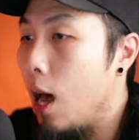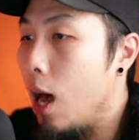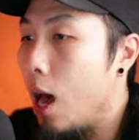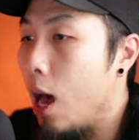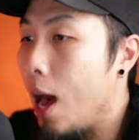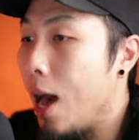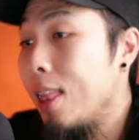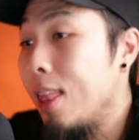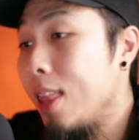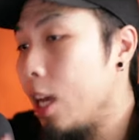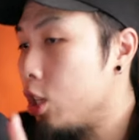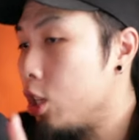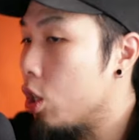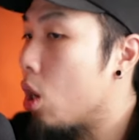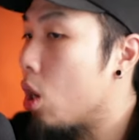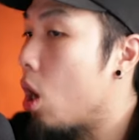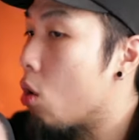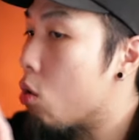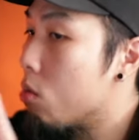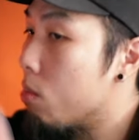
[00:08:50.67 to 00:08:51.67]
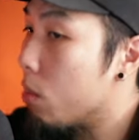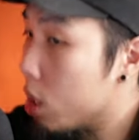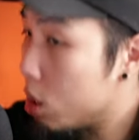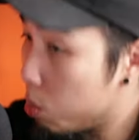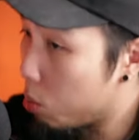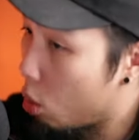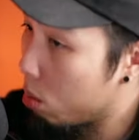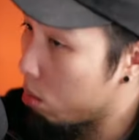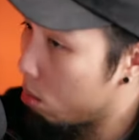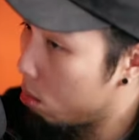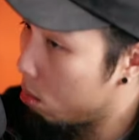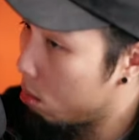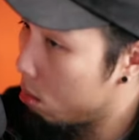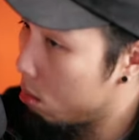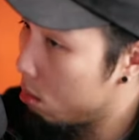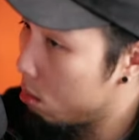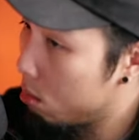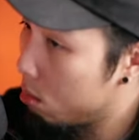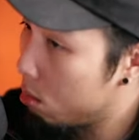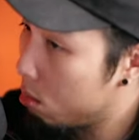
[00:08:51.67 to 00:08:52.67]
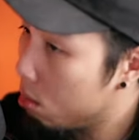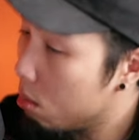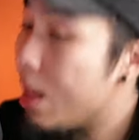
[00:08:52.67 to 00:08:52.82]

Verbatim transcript: I like Shagaru much more. Oh.